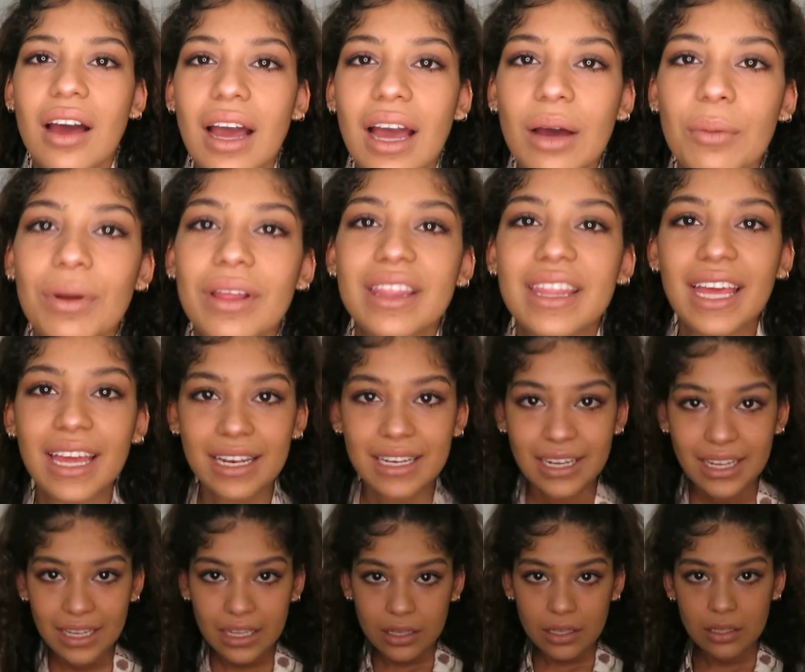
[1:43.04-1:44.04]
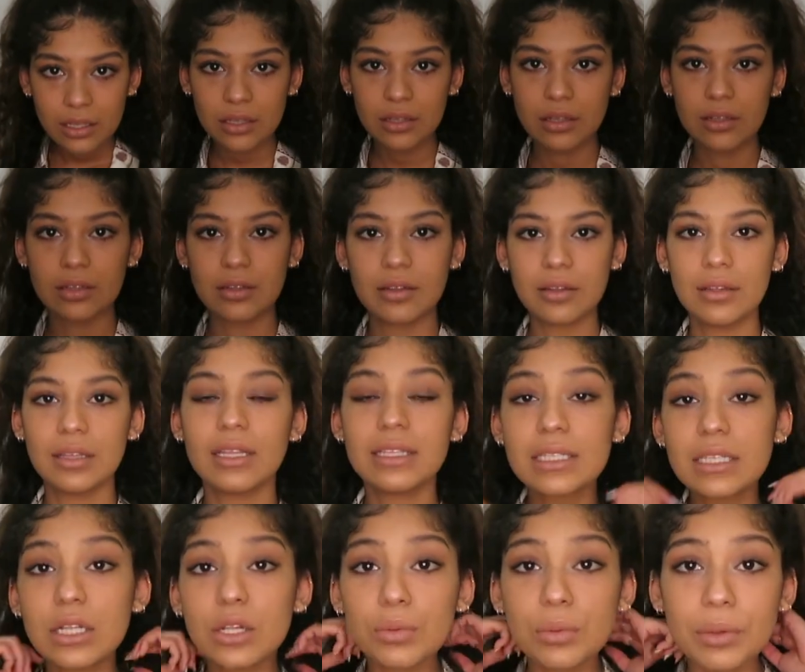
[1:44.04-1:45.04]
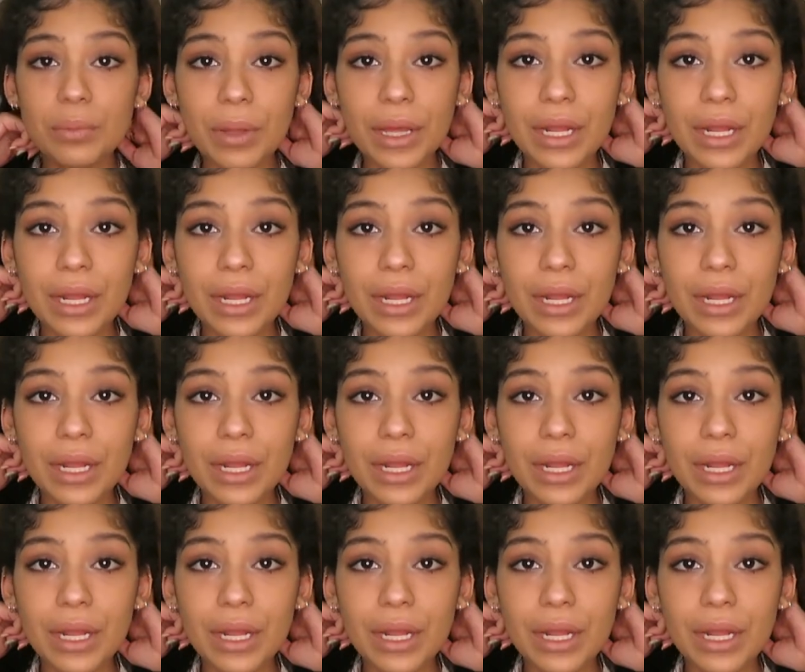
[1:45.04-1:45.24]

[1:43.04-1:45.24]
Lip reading: How about that? A little